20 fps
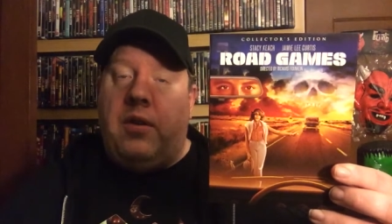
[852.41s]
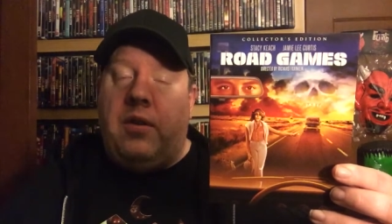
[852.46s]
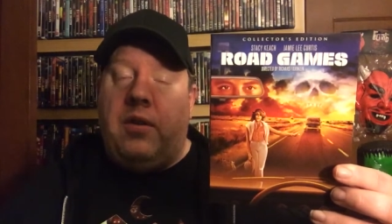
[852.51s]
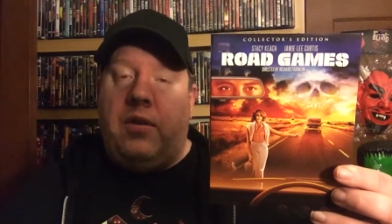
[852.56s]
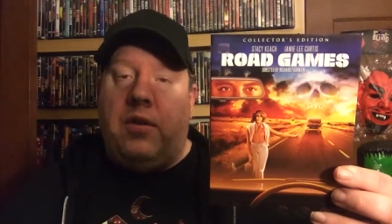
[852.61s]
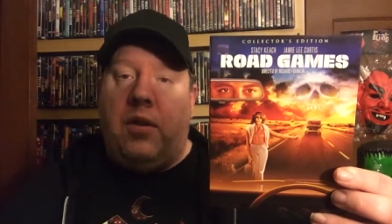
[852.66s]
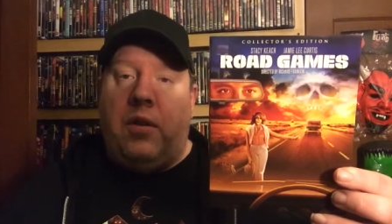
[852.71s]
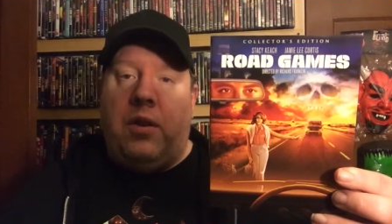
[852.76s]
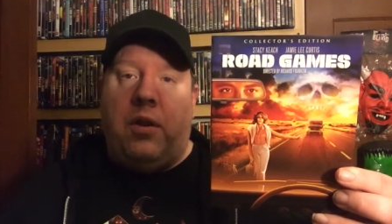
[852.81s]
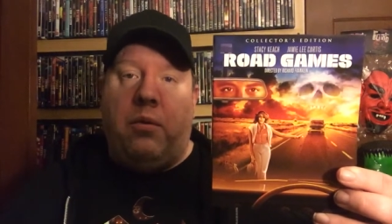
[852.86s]

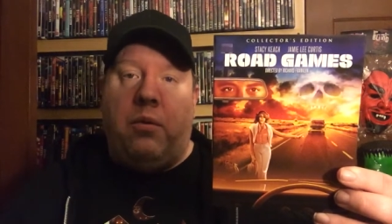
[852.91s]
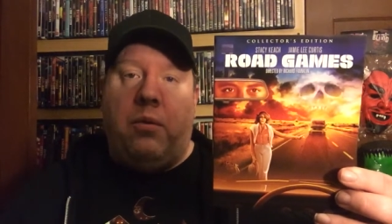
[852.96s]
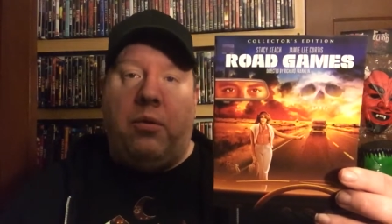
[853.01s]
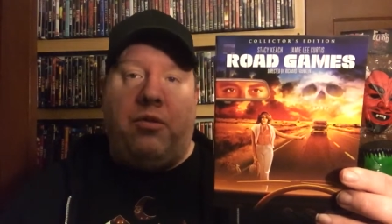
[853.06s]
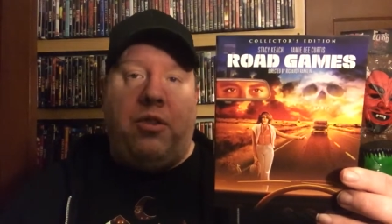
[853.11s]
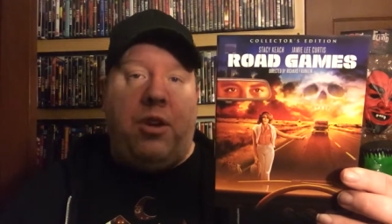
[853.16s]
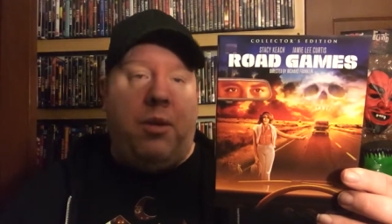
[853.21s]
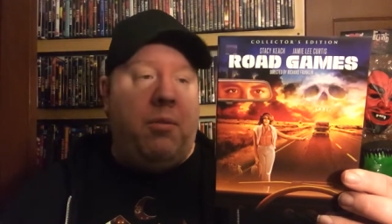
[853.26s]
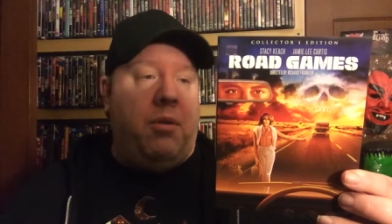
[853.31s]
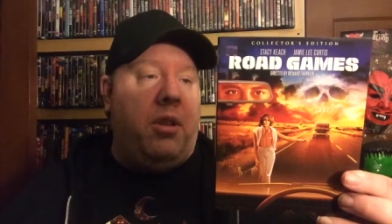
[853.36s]
So another one
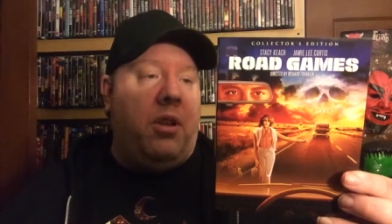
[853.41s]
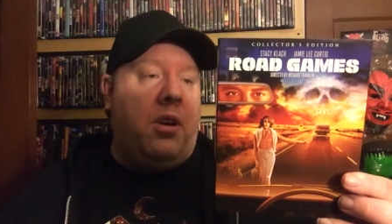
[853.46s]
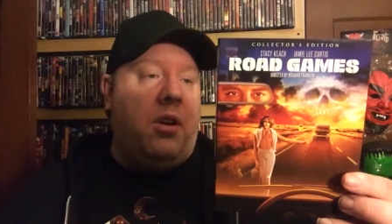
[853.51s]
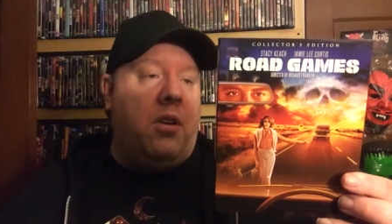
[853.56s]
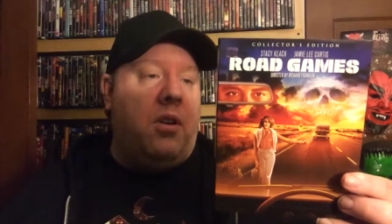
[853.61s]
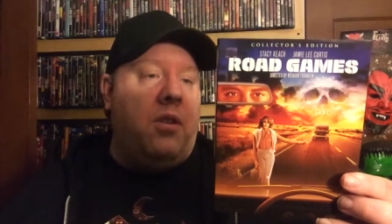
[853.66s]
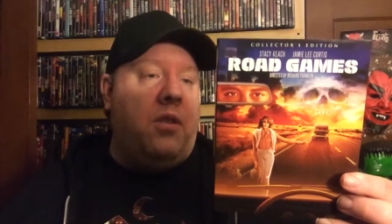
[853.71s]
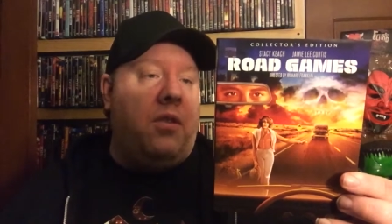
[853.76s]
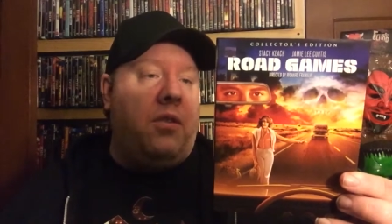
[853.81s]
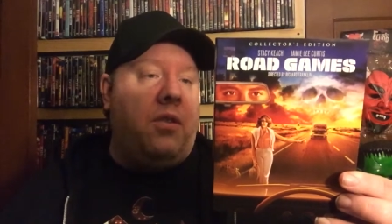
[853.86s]
with Jamie Lee
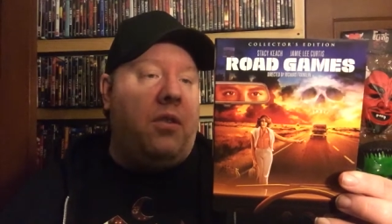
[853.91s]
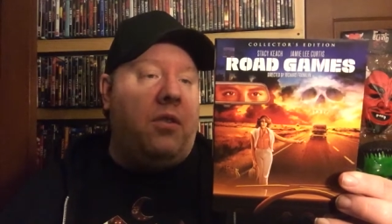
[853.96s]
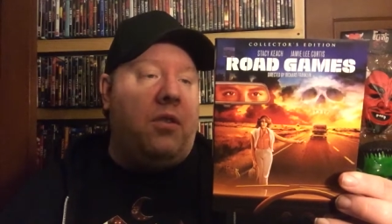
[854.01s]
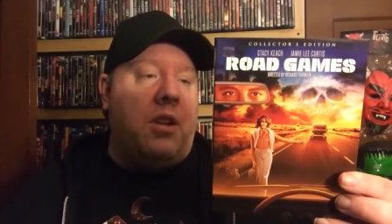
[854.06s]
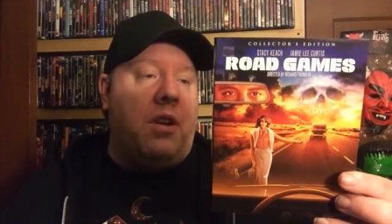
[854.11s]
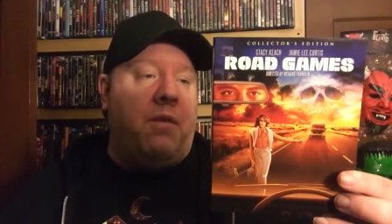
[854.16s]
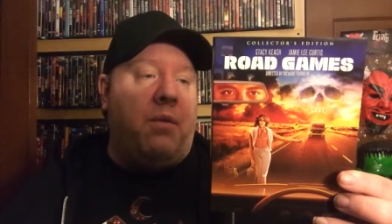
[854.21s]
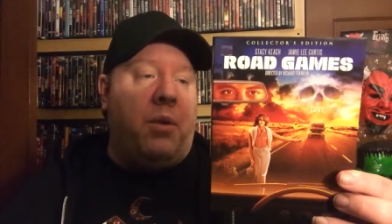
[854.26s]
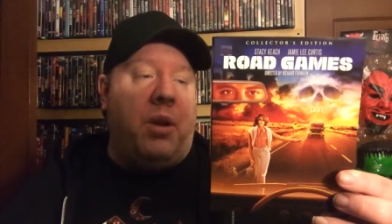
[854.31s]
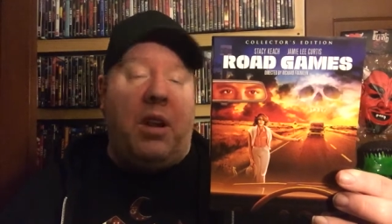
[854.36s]
Curtis. It's
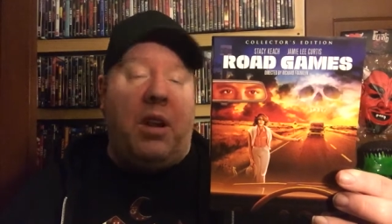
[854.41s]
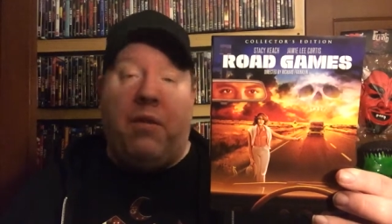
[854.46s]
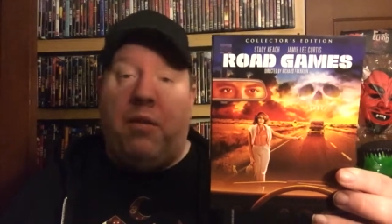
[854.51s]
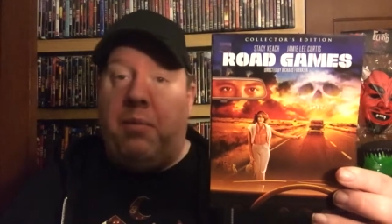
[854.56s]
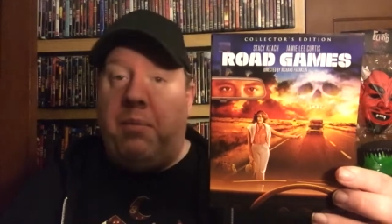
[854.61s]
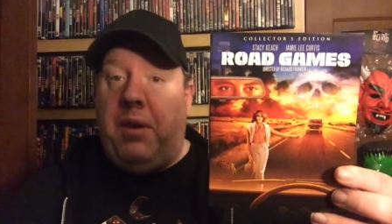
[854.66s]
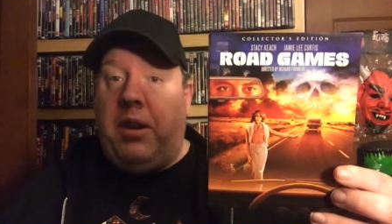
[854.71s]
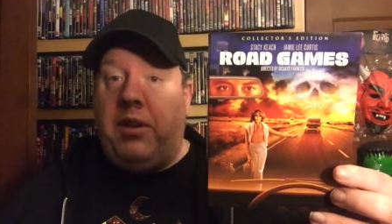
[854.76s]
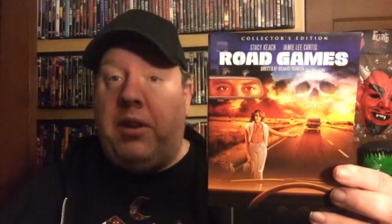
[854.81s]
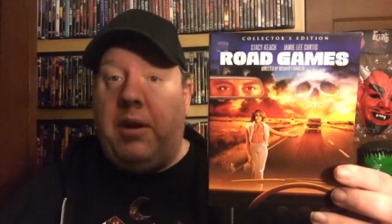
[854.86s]
another one I never
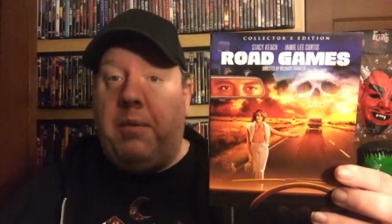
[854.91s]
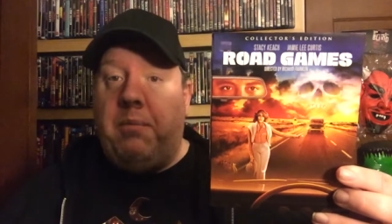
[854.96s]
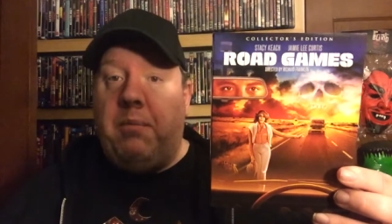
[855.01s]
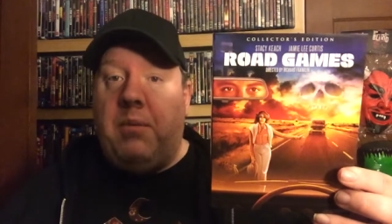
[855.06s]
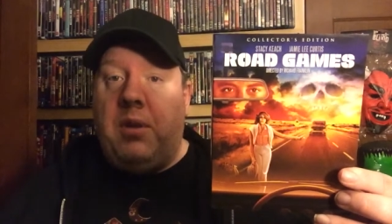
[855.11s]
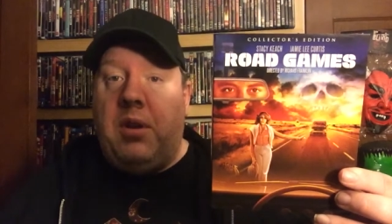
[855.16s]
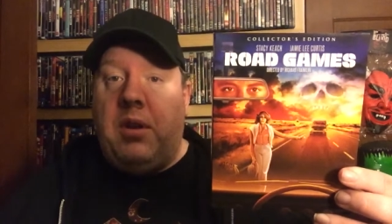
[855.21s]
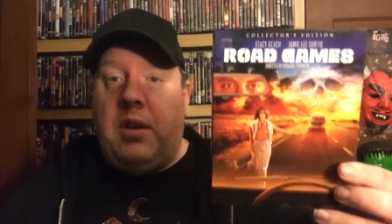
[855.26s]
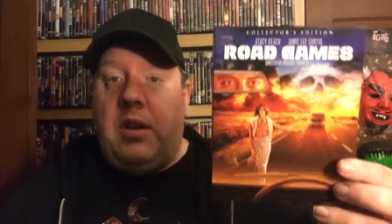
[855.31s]
picked up.